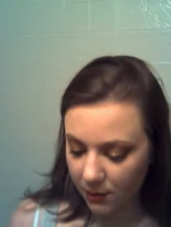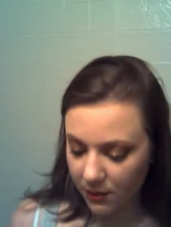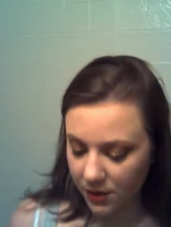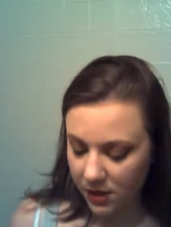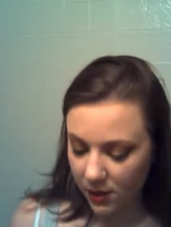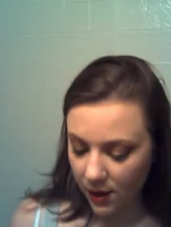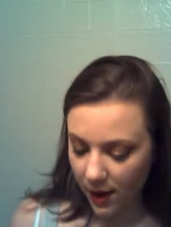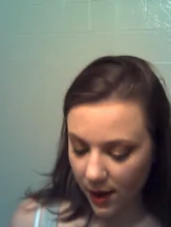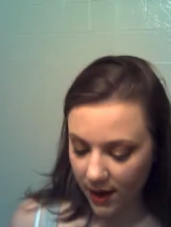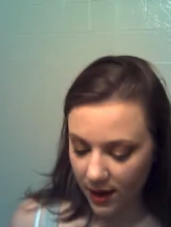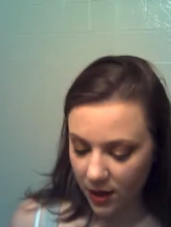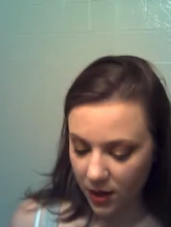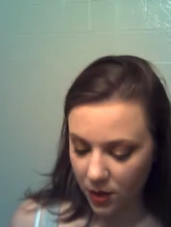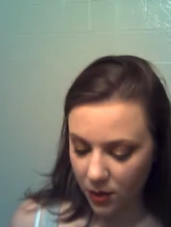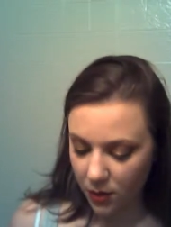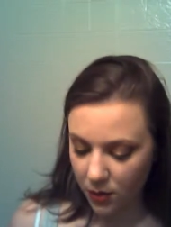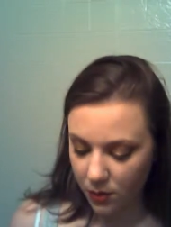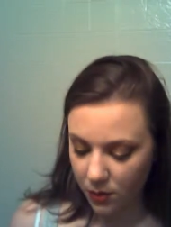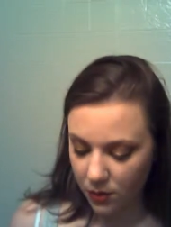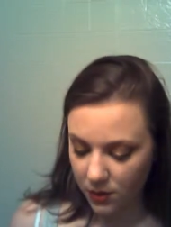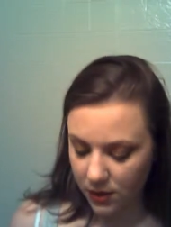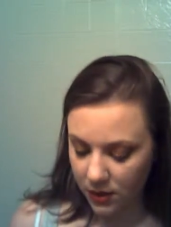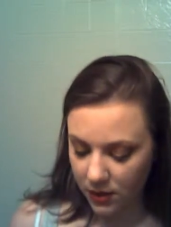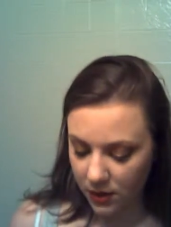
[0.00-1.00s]
So I
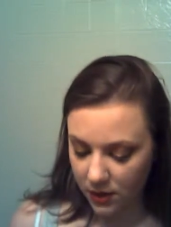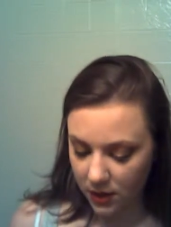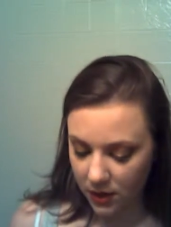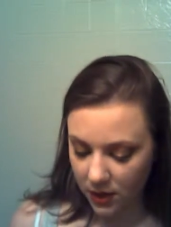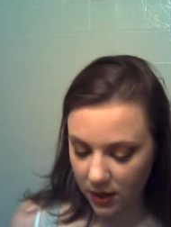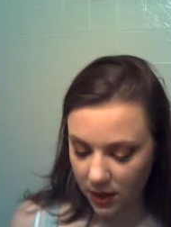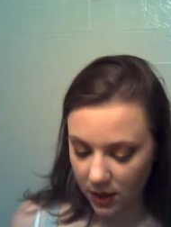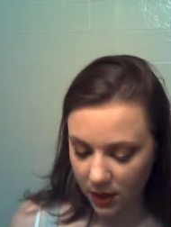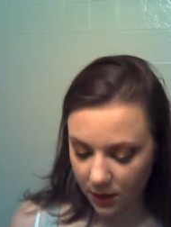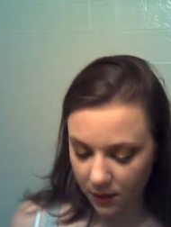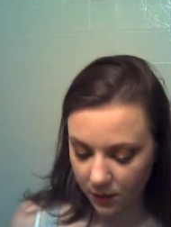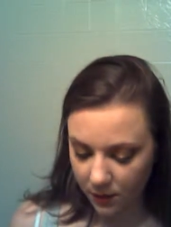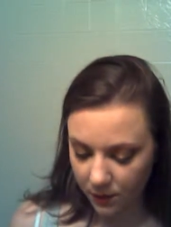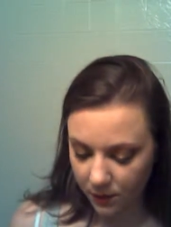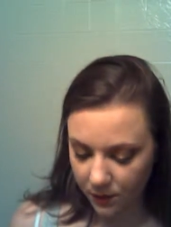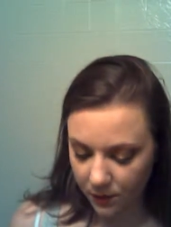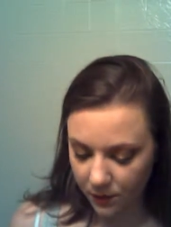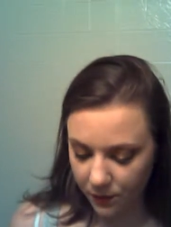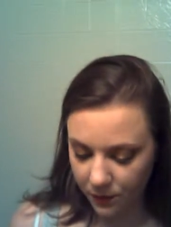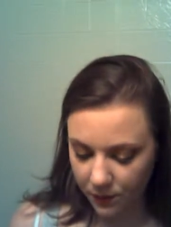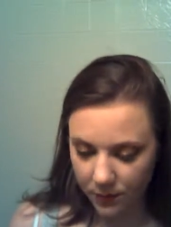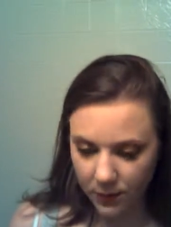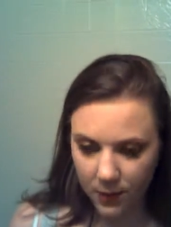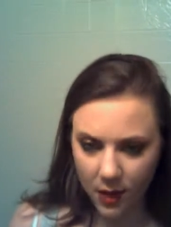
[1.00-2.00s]
used
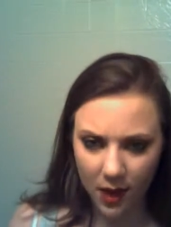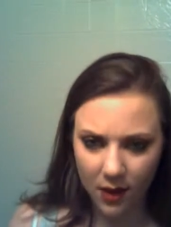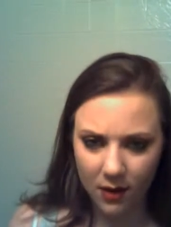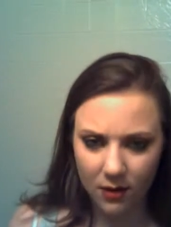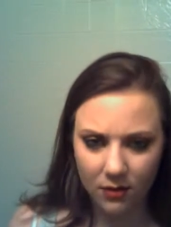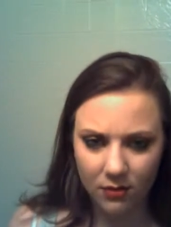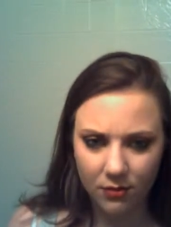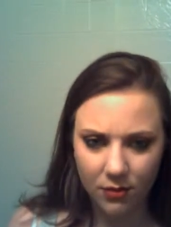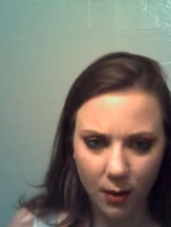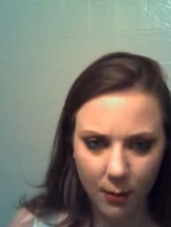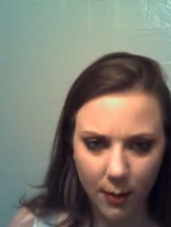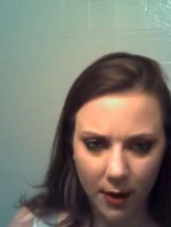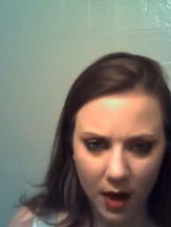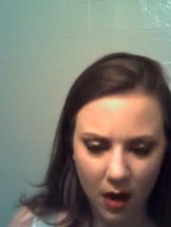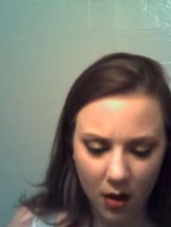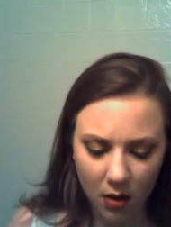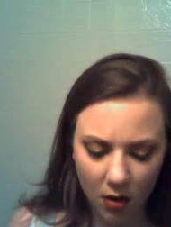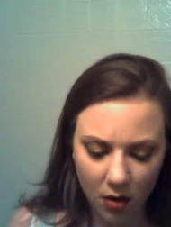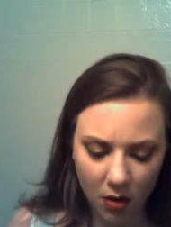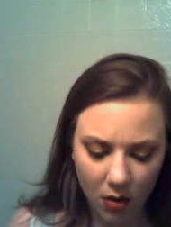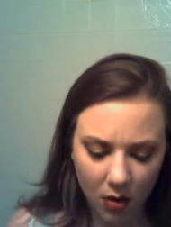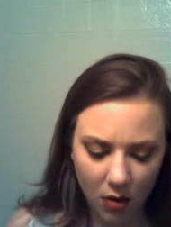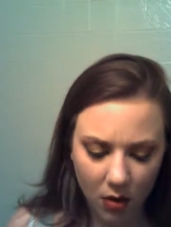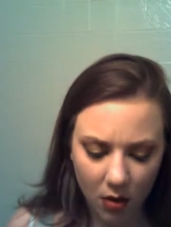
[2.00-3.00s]
rubbing
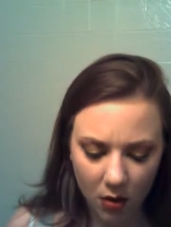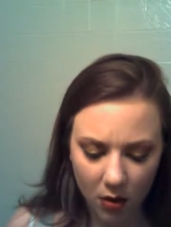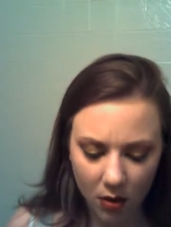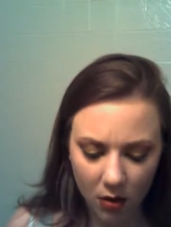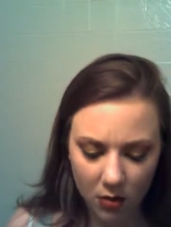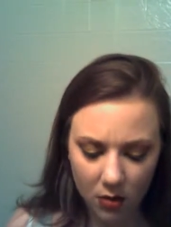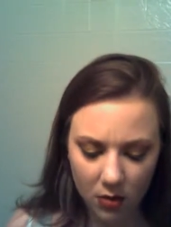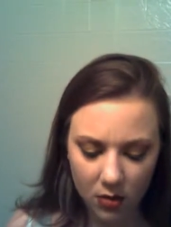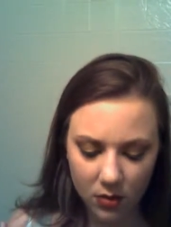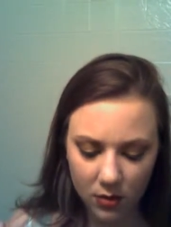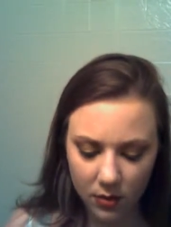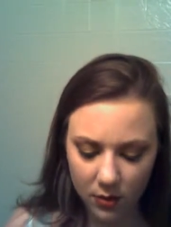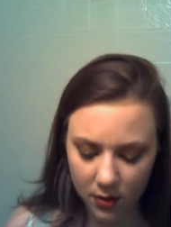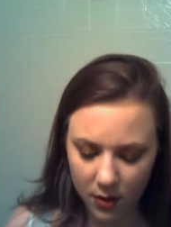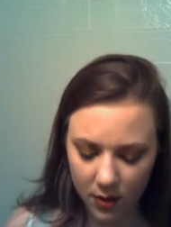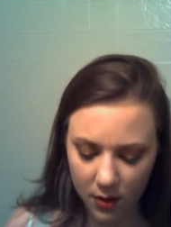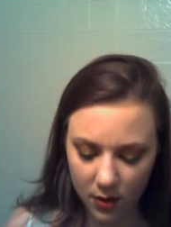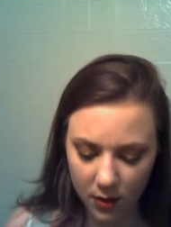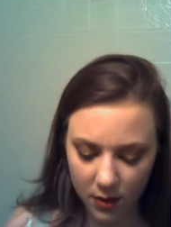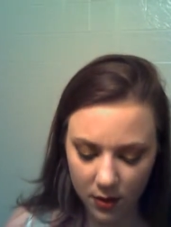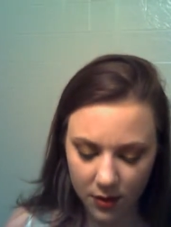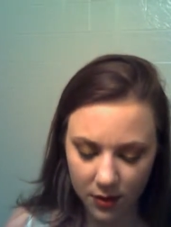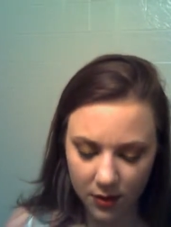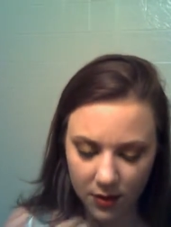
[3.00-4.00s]
alcohol,
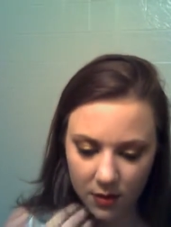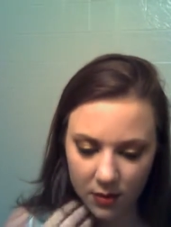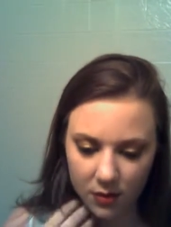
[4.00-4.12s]
the